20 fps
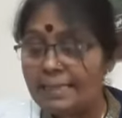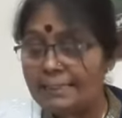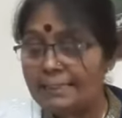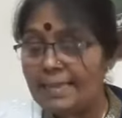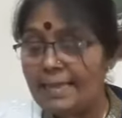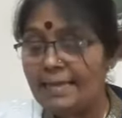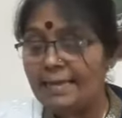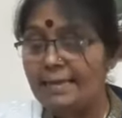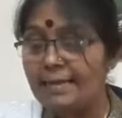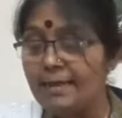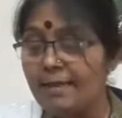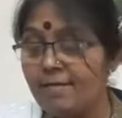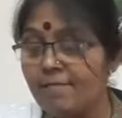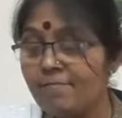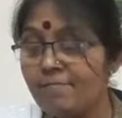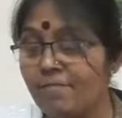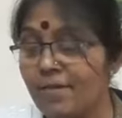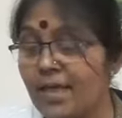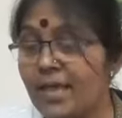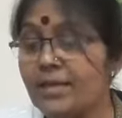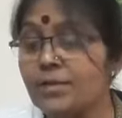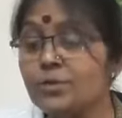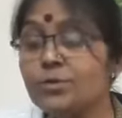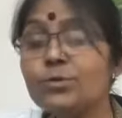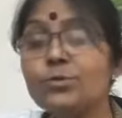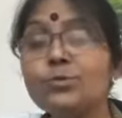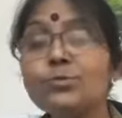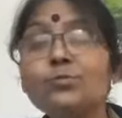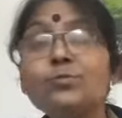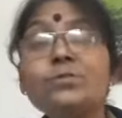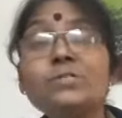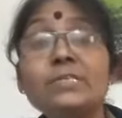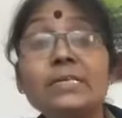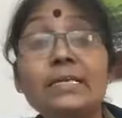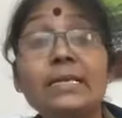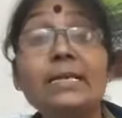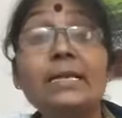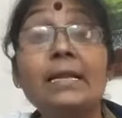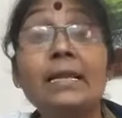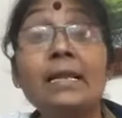Then, where to use
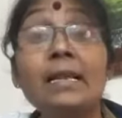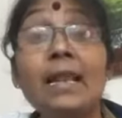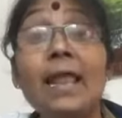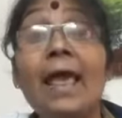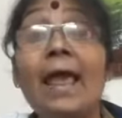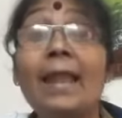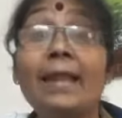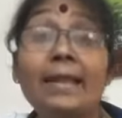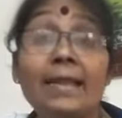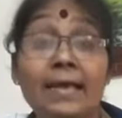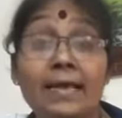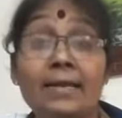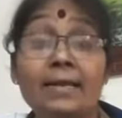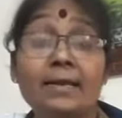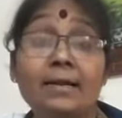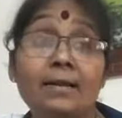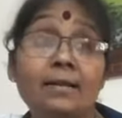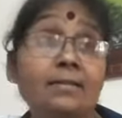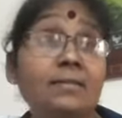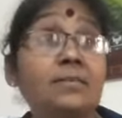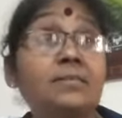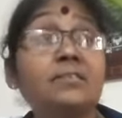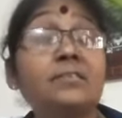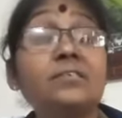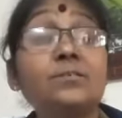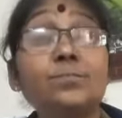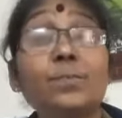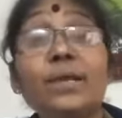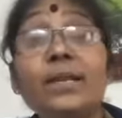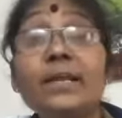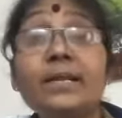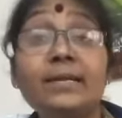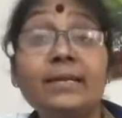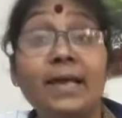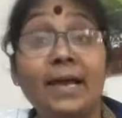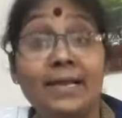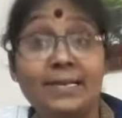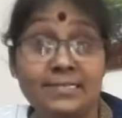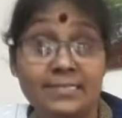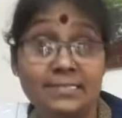little and a little. This is very
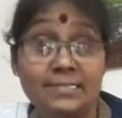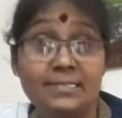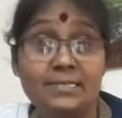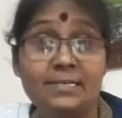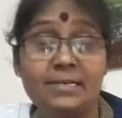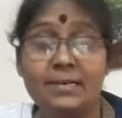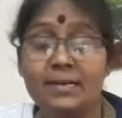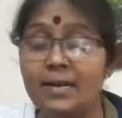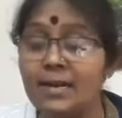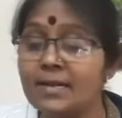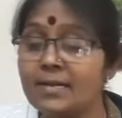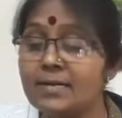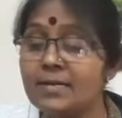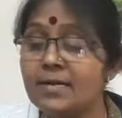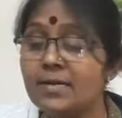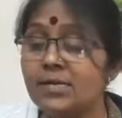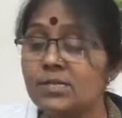dicey, right?